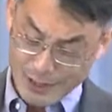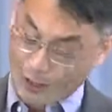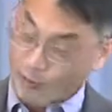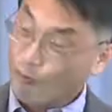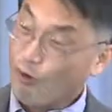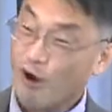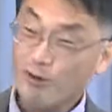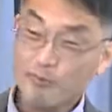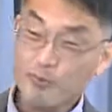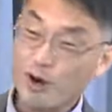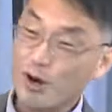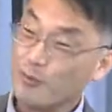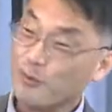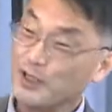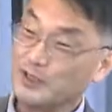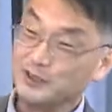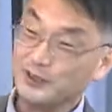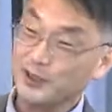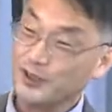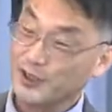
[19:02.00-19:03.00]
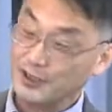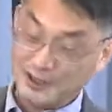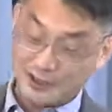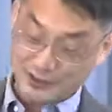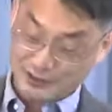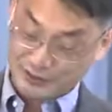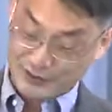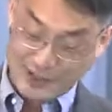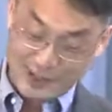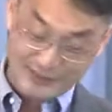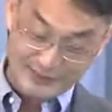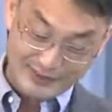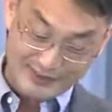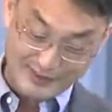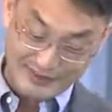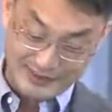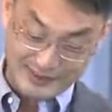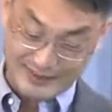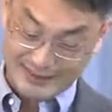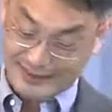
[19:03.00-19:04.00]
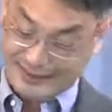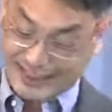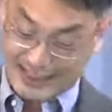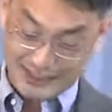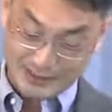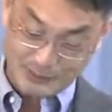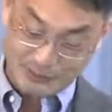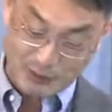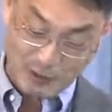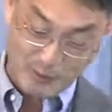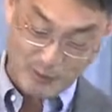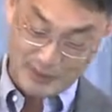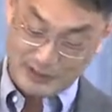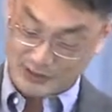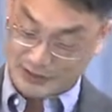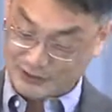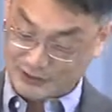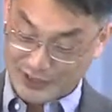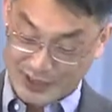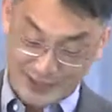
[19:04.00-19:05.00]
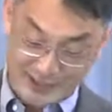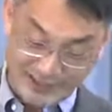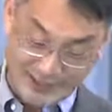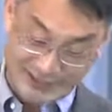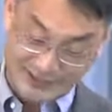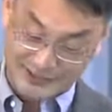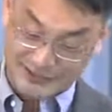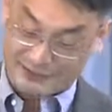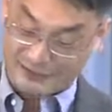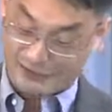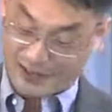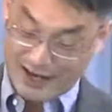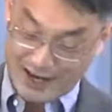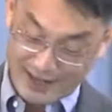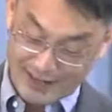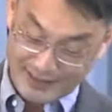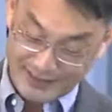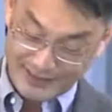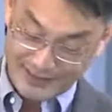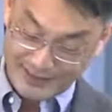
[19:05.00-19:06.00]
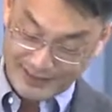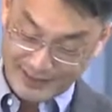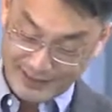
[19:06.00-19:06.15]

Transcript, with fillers: One moment you're in the driver's seat, the next moment you're trying to hitch a ride.